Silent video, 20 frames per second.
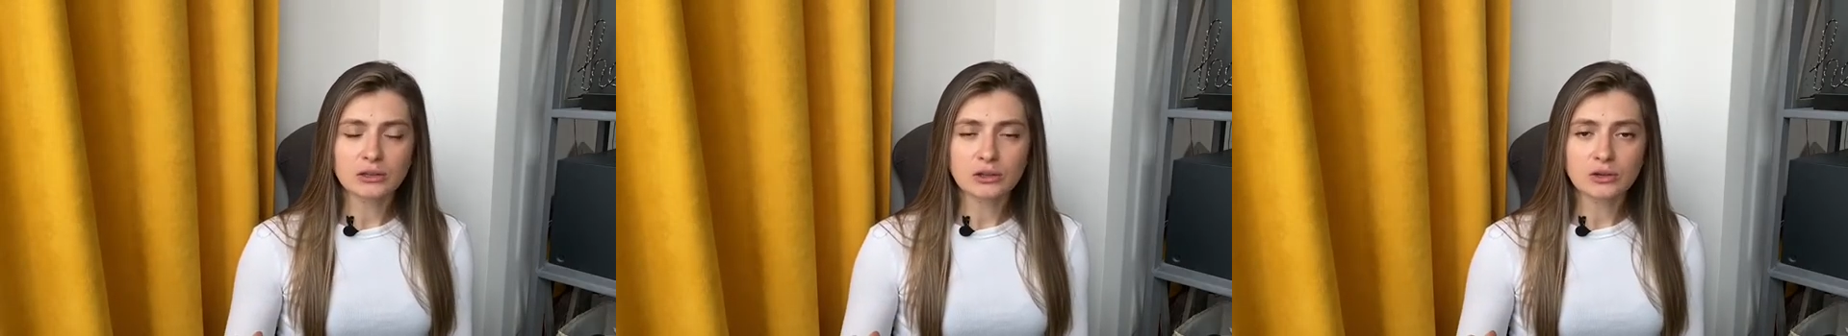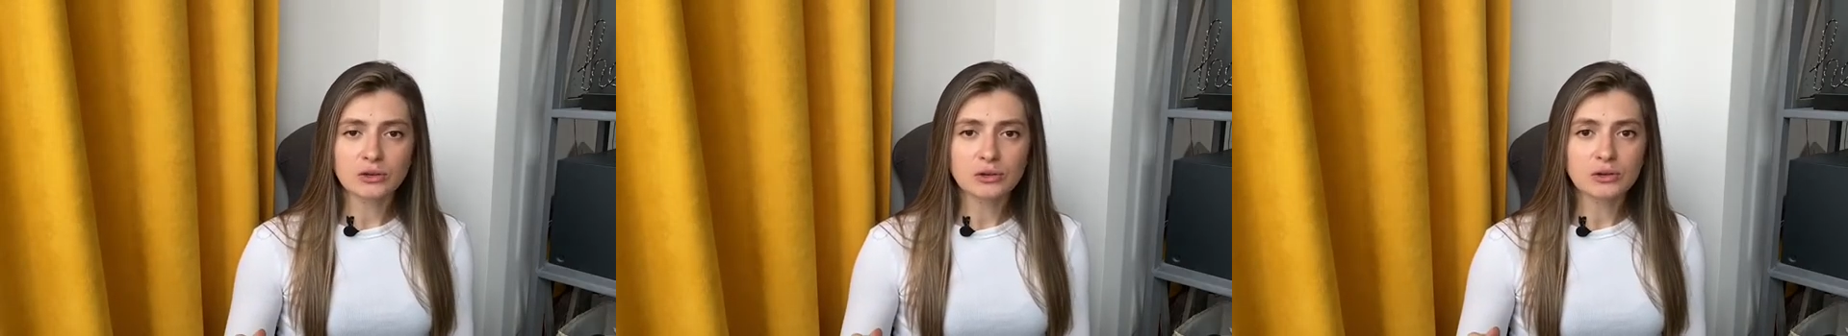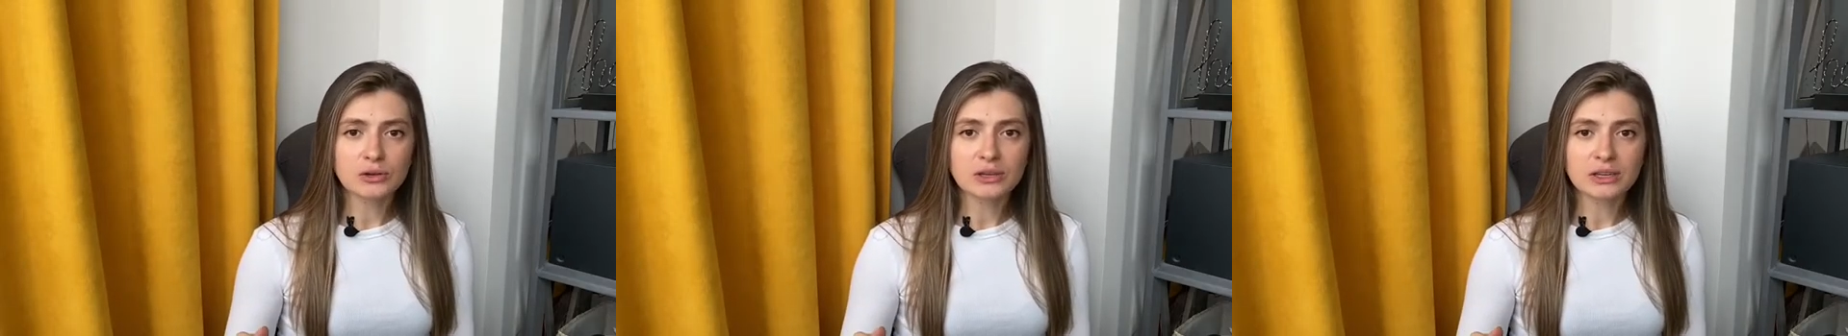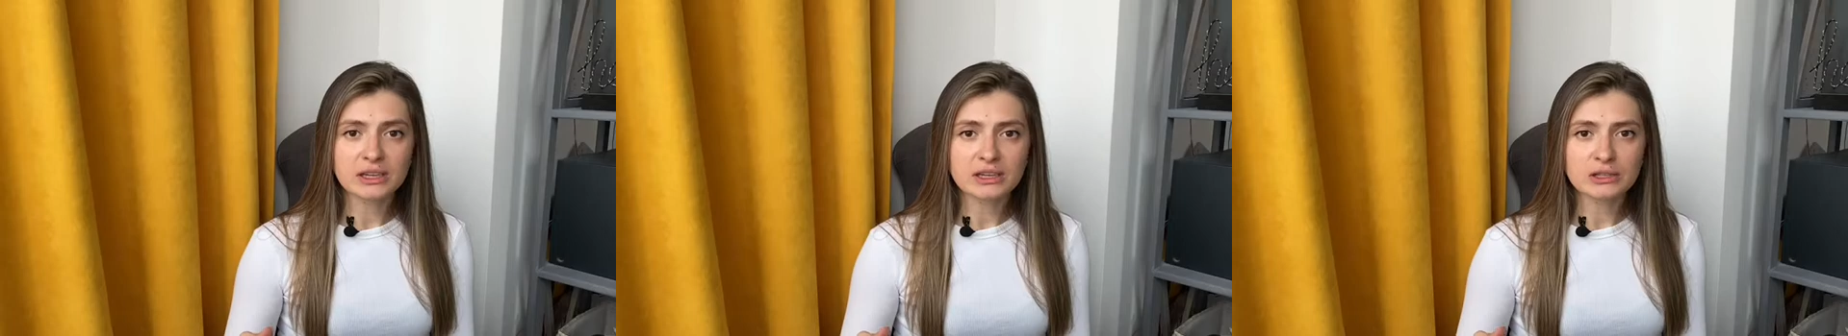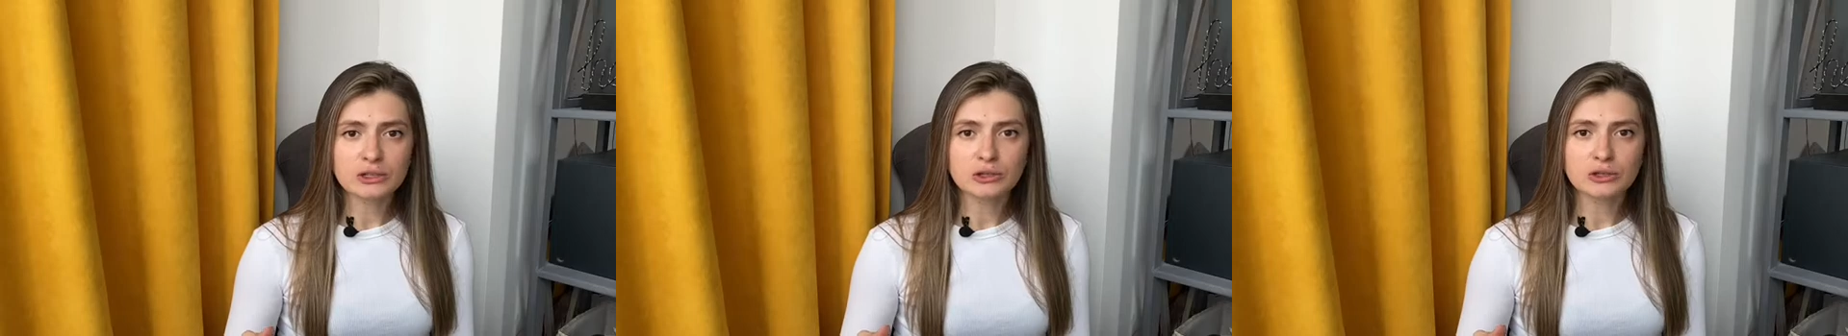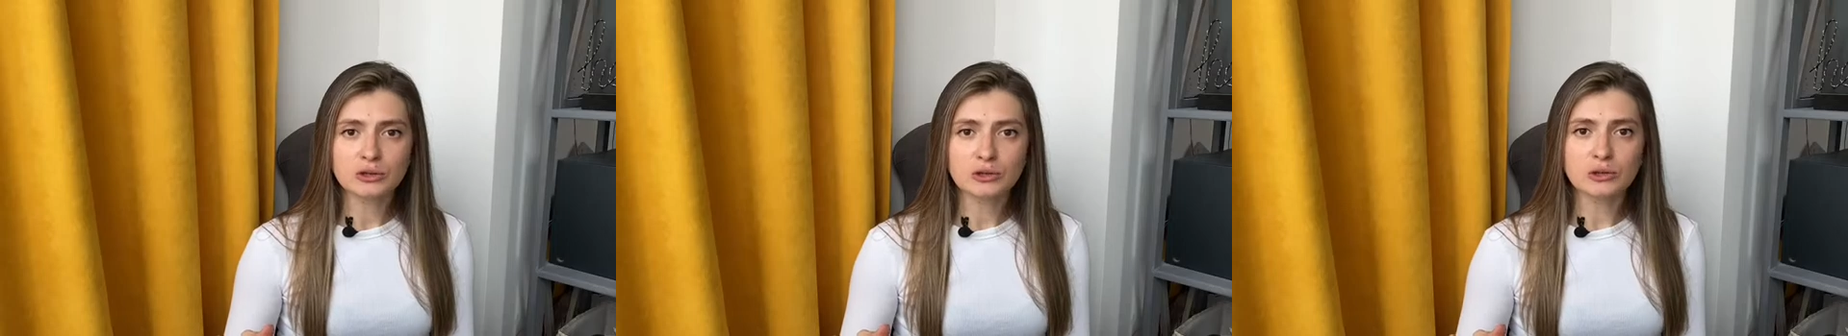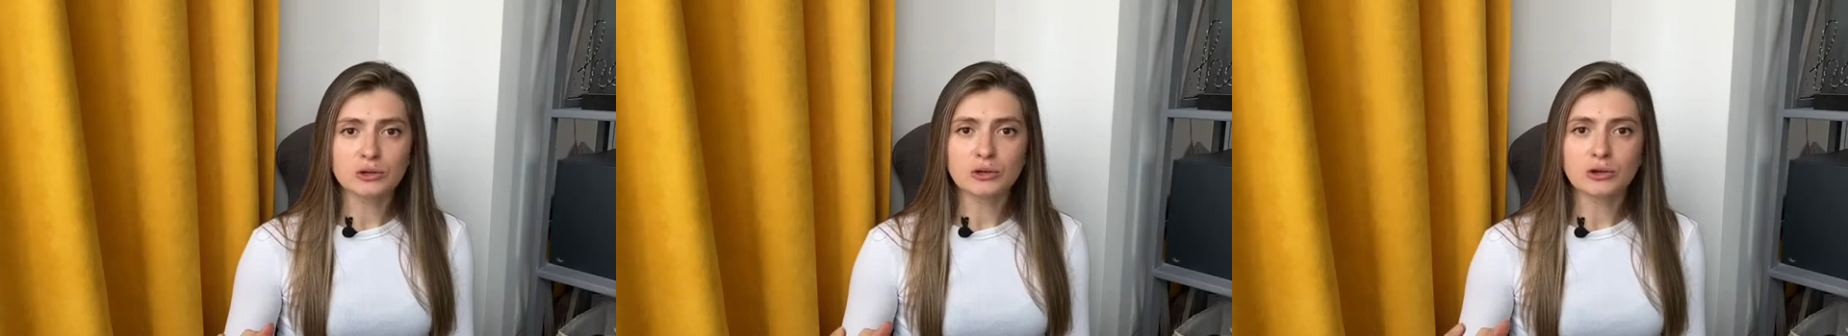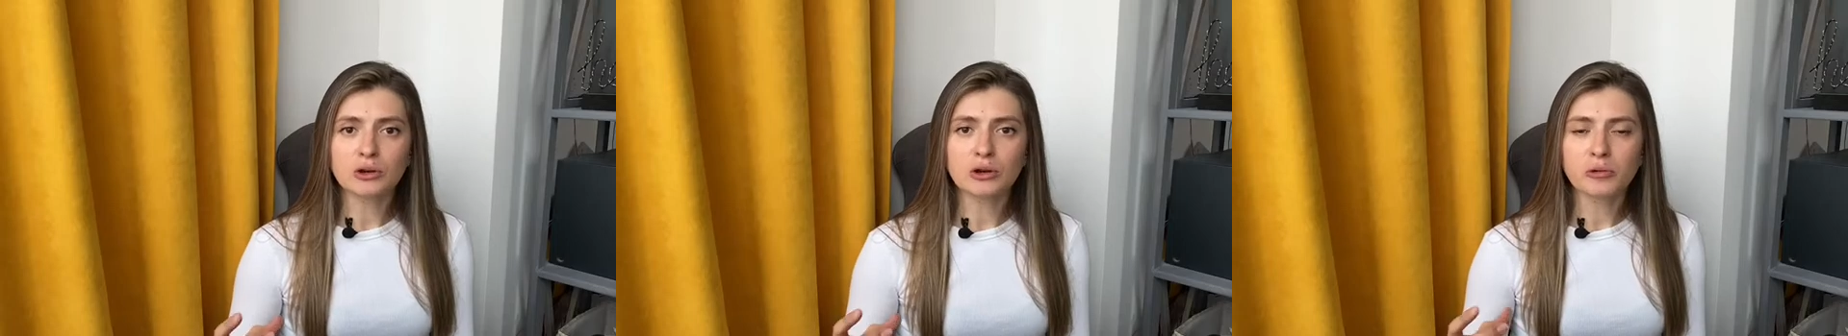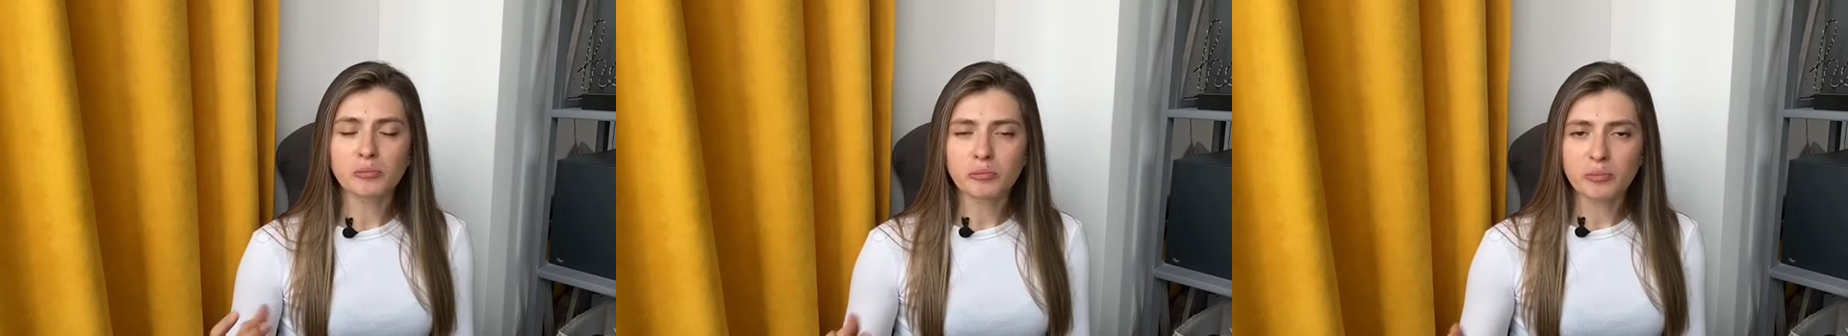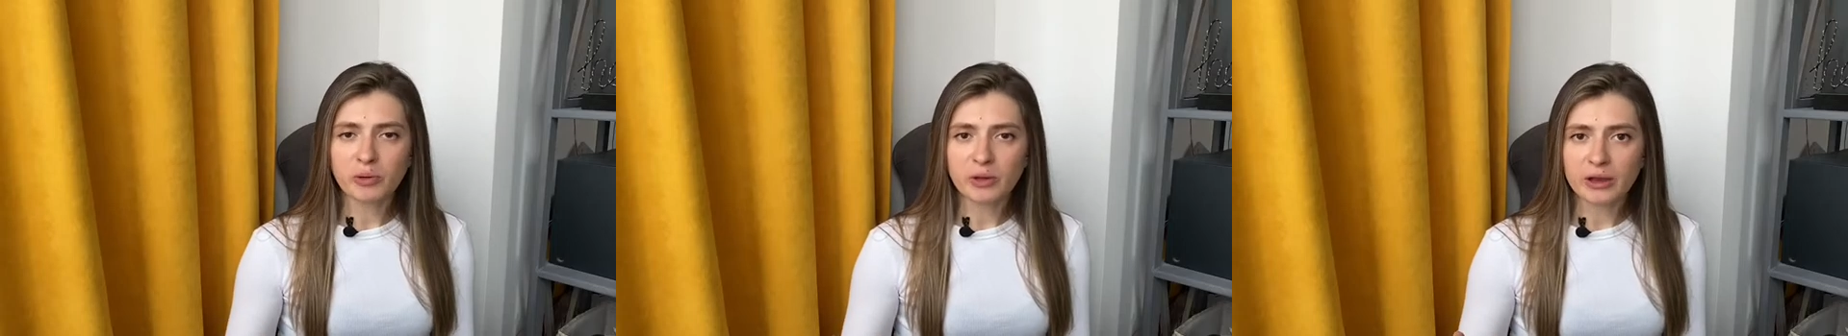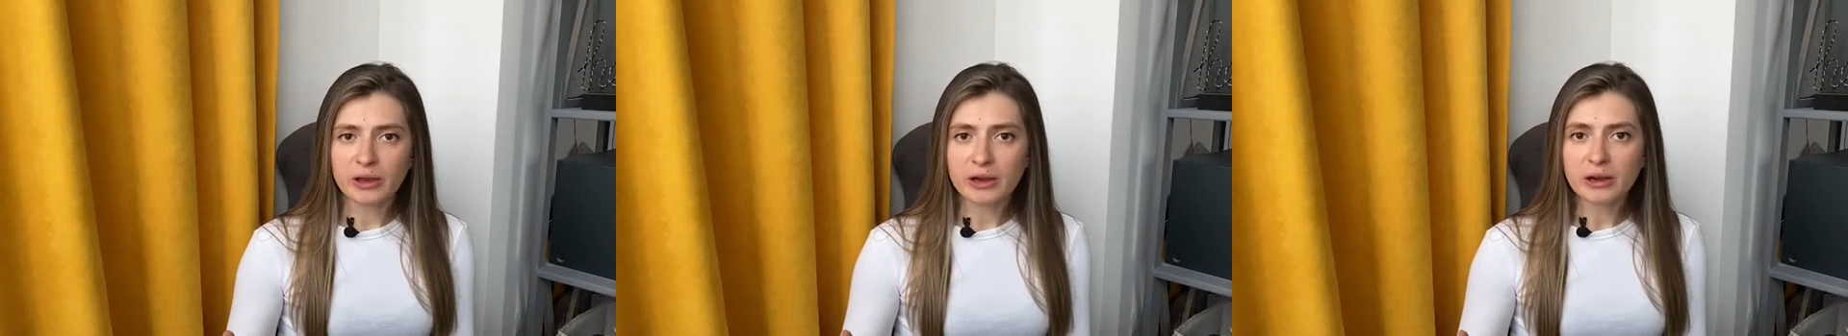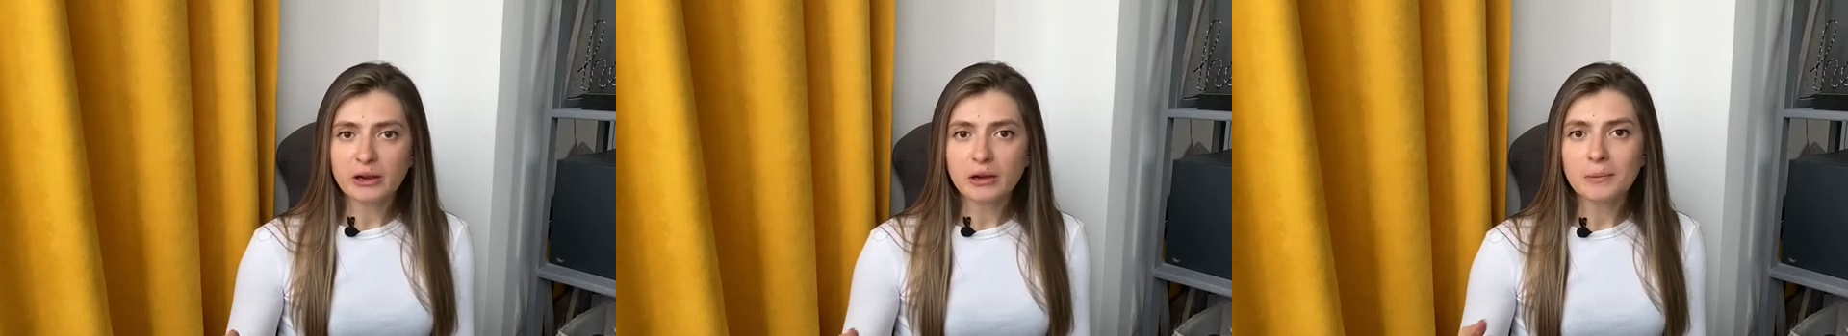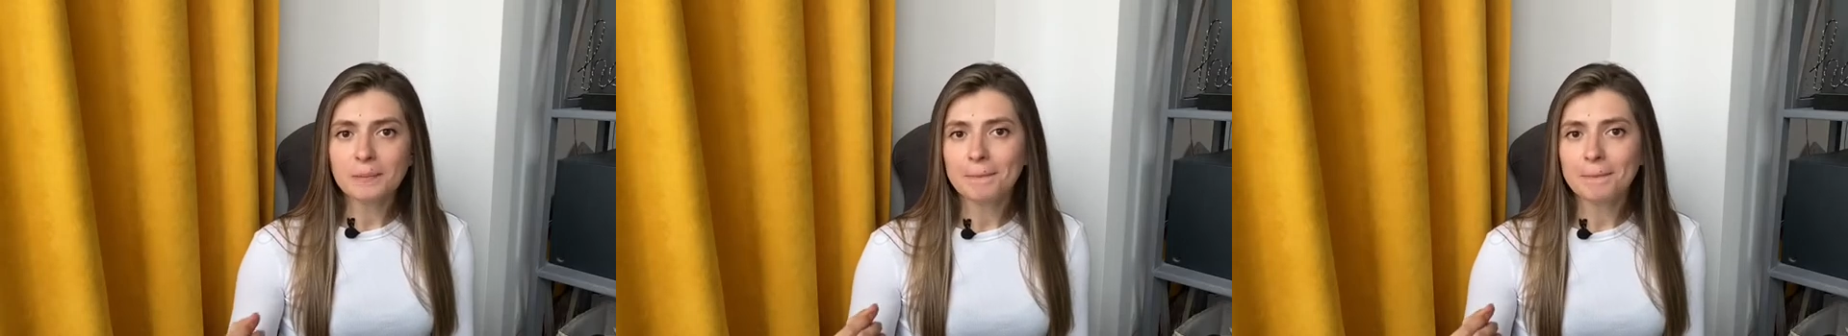you need to compare,